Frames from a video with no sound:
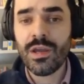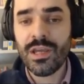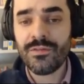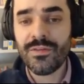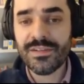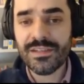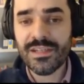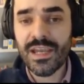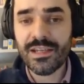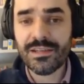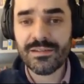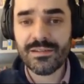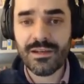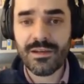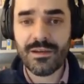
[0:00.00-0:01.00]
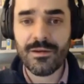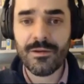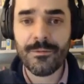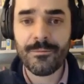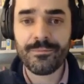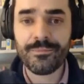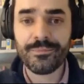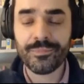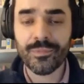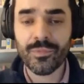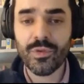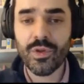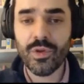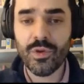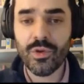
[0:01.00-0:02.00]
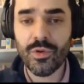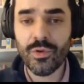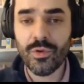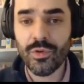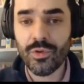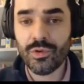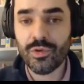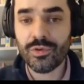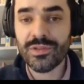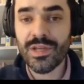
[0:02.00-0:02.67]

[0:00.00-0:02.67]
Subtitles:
investigate the